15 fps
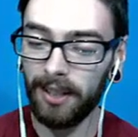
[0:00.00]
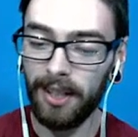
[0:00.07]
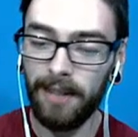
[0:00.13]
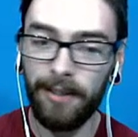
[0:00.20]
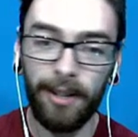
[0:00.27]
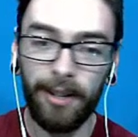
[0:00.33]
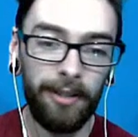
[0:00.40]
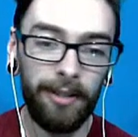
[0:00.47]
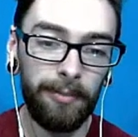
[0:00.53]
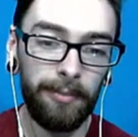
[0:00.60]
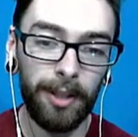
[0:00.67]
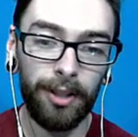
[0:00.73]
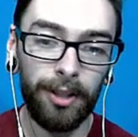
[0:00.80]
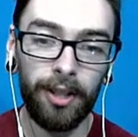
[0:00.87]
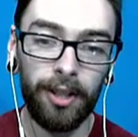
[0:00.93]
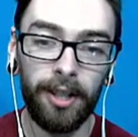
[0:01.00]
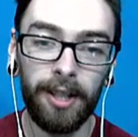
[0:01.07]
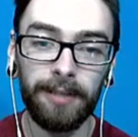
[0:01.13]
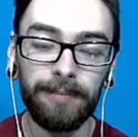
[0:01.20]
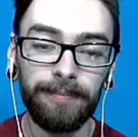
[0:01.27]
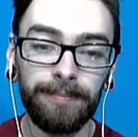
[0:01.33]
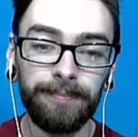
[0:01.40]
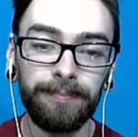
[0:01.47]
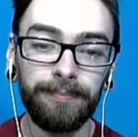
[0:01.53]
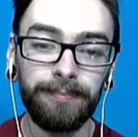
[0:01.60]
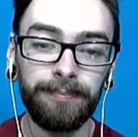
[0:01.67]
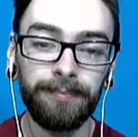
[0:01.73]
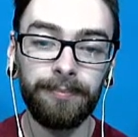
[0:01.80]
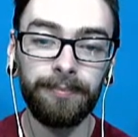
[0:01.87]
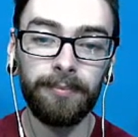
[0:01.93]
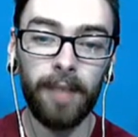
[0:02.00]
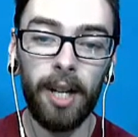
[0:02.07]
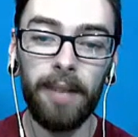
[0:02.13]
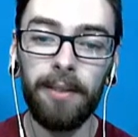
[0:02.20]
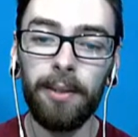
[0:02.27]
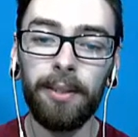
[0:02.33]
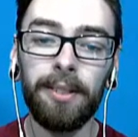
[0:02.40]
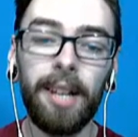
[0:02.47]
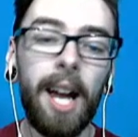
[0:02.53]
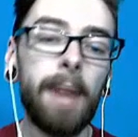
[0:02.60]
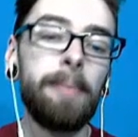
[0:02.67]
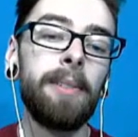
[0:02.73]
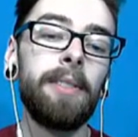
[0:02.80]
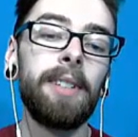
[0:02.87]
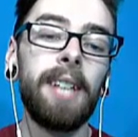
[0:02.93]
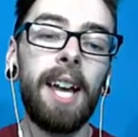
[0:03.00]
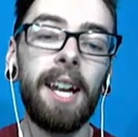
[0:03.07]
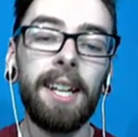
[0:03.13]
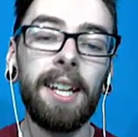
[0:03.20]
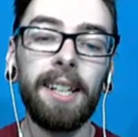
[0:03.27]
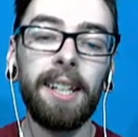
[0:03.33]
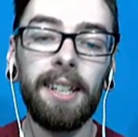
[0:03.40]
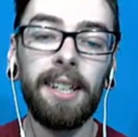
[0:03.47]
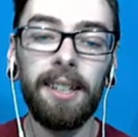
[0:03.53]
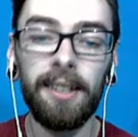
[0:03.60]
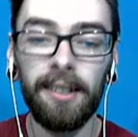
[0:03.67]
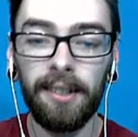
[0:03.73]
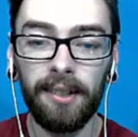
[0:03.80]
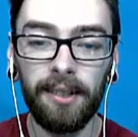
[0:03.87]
i never heard of Mearshot. I don't even know what type of attack it is.